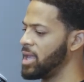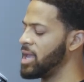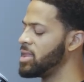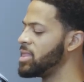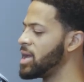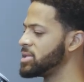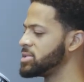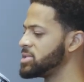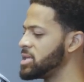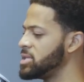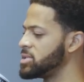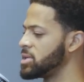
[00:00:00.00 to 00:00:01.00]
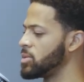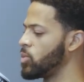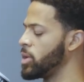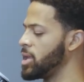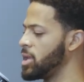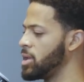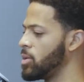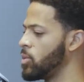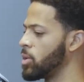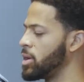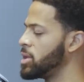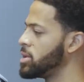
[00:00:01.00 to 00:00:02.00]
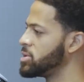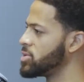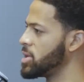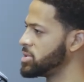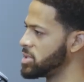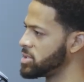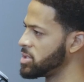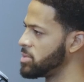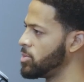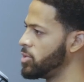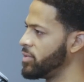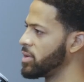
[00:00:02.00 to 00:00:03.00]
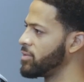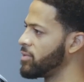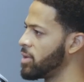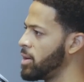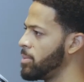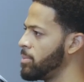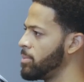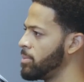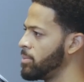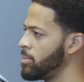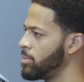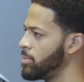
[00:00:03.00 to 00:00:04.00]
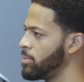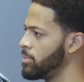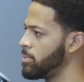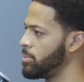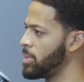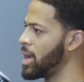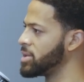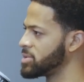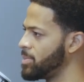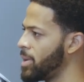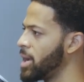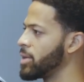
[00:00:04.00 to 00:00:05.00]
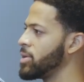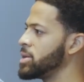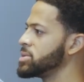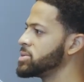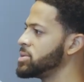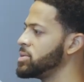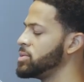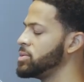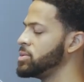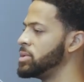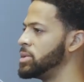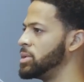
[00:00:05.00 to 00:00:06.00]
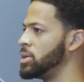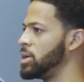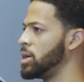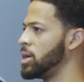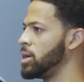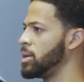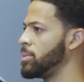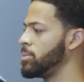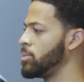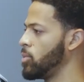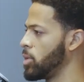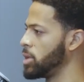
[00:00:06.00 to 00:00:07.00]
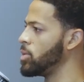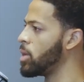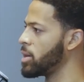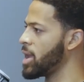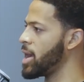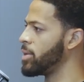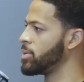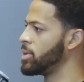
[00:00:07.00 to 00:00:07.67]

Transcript: in that season, we were in a transition moving from the house in Pinecrest to um, where you are now.